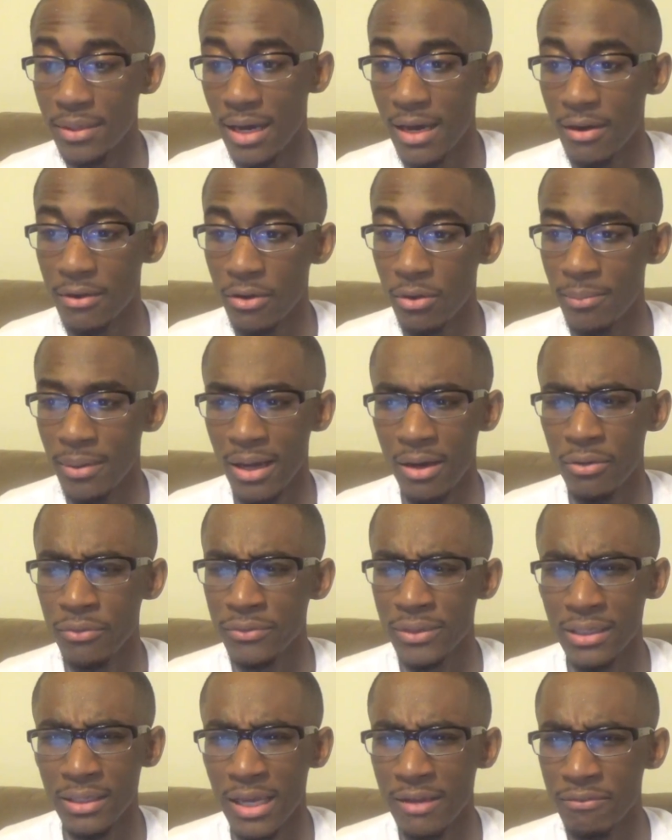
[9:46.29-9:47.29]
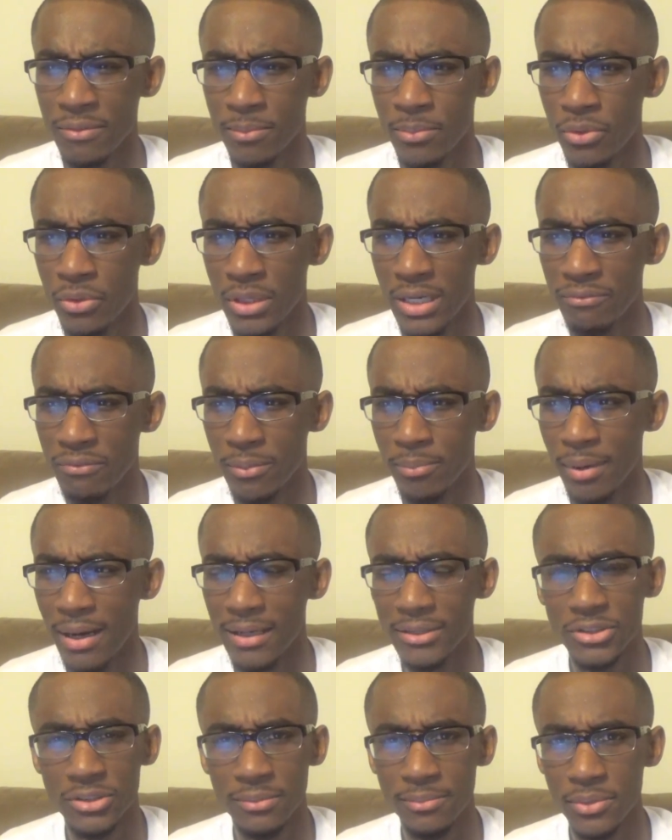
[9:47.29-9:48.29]
I don't know, but I don't think Evan Bourne ever
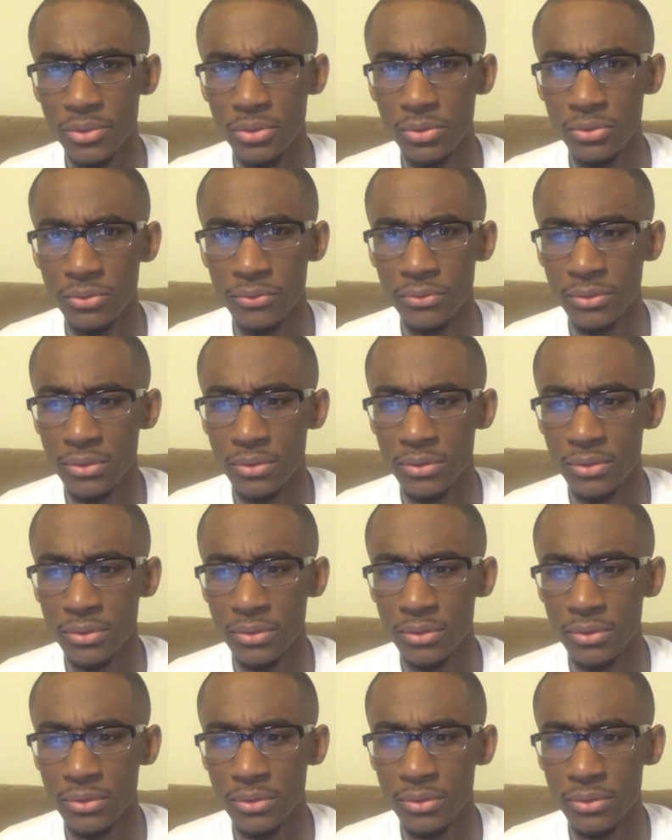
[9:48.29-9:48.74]
botched the move,